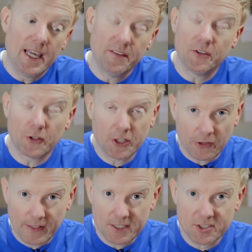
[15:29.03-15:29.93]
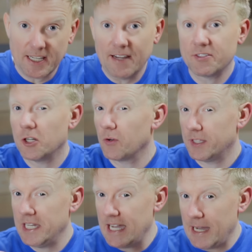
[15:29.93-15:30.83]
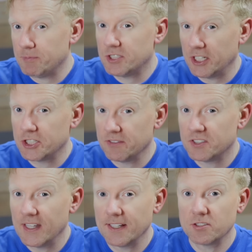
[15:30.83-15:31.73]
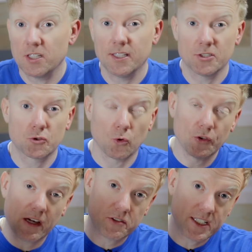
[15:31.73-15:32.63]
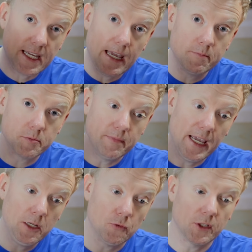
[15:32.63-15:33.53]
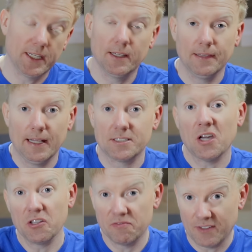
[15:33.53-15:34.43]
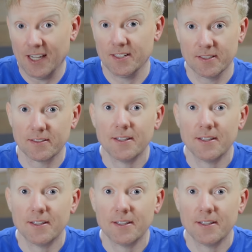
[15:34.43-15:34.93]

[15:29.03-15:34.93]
And if you're curious, you have to go to the Apps section of settings and then scroll down to Games manually, and that's how you find it.